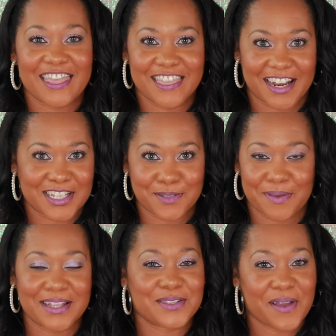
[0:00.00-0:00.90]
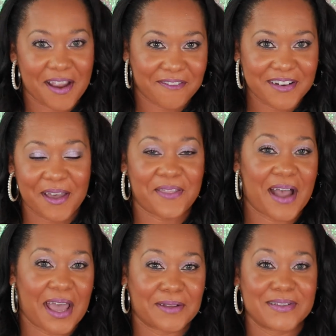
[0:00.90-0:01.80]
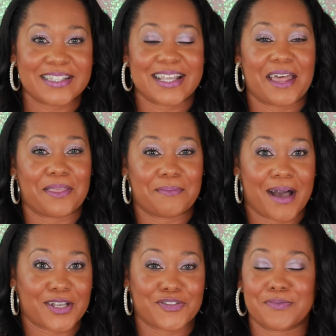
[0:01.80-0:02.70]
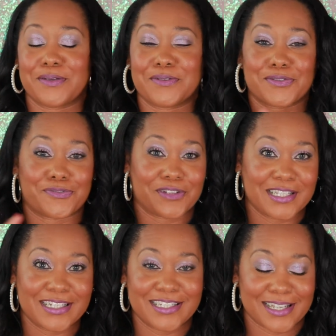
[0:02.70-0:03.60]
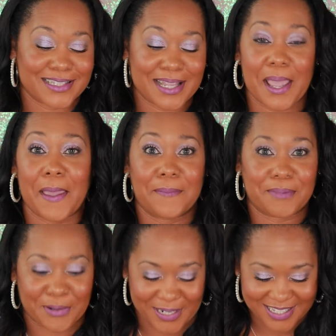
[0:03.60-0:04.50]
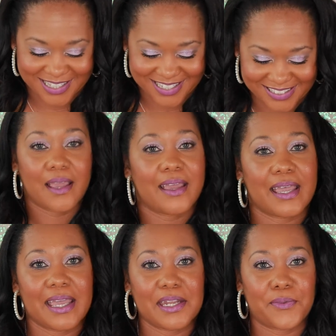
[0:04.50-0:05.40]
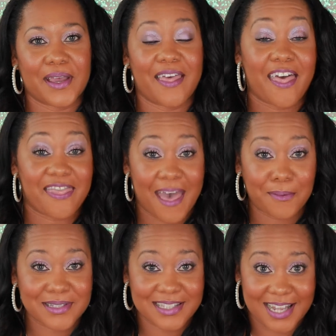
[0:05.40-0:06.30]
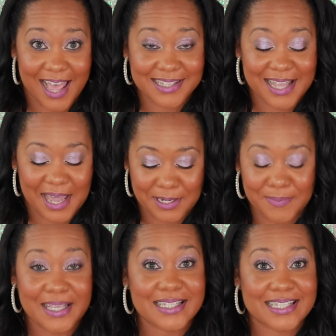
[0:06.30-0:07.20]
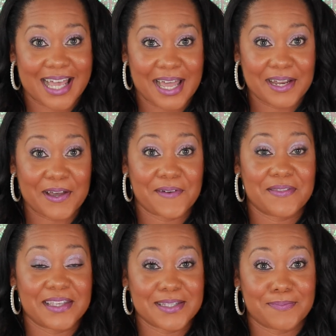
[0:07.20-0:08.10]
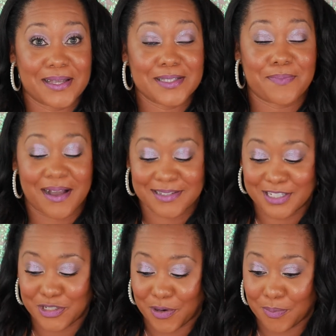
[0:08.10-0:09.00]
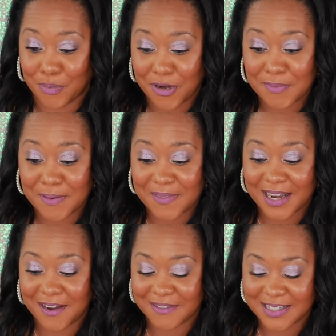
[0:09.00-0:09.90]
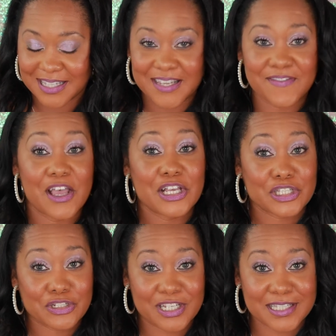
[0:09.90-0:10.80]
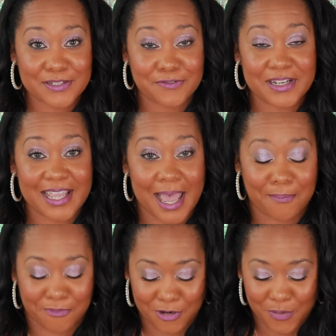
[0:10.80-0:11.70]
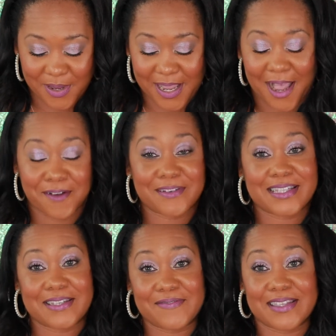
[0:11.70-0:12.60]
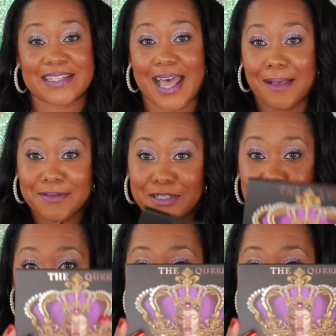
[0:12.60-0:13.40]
that I spent. So every other item inside the box for me was really just a bonus. Anyway, that was the last item inside of this month's Boxycharm Premium that I received. So just to recap real quick, I received this absolutely